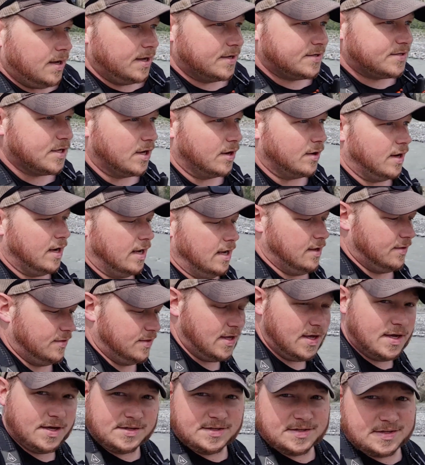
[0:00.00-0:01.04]
So
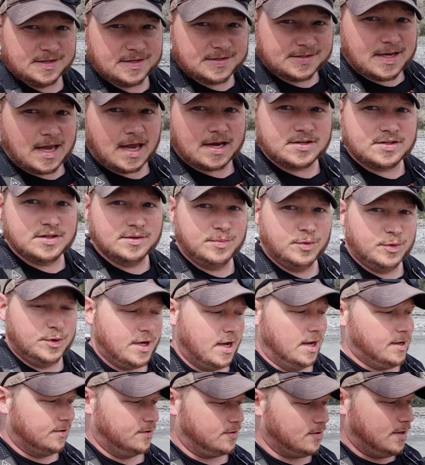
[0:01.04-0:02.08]
this is actually
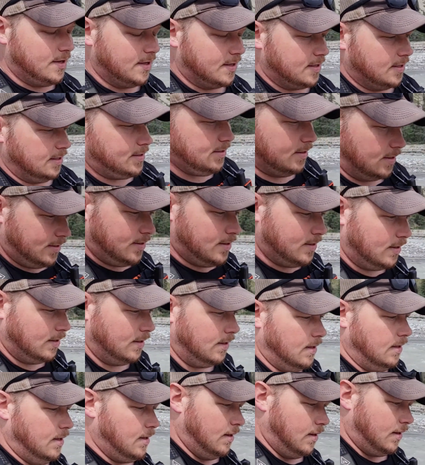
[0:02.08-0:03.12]
Kluane Creek.
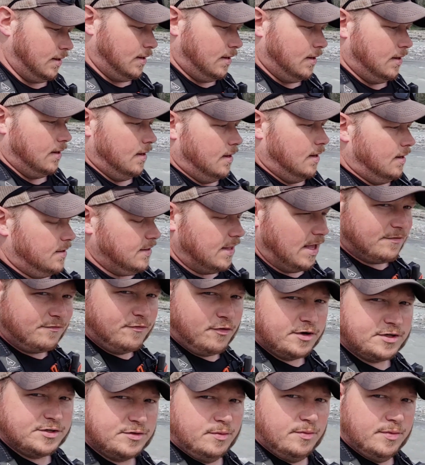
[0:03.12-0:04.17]
That
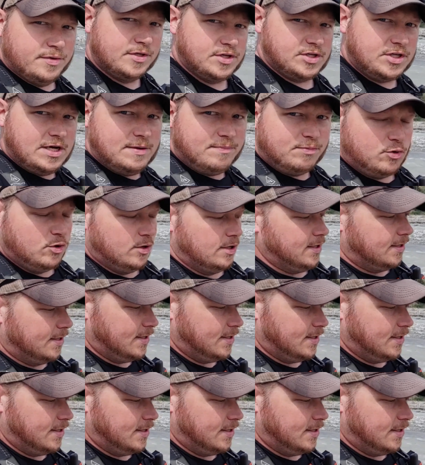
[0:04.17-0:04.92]
first one was Sheep Creek.